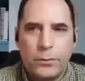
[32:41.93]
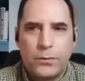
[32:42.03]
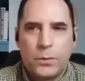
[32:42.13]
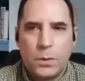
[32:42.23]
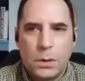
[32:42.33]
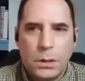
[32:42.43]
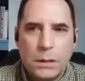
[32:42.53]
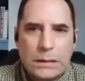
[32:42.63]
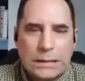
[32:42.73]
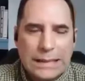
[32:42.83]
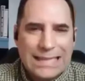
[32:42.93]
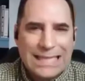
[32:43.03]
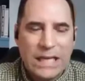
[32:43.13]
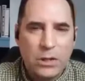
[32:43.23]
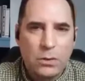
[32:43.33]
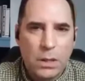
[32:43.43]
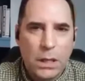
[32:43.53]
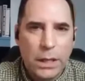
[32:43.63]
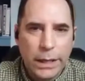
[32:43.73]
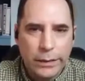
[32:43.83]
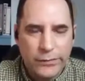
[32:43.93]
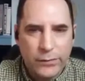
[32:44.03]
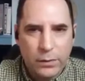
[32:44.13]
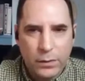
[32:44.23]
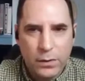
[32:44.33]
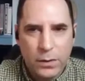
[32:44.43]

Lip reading: for, let's say, your clients to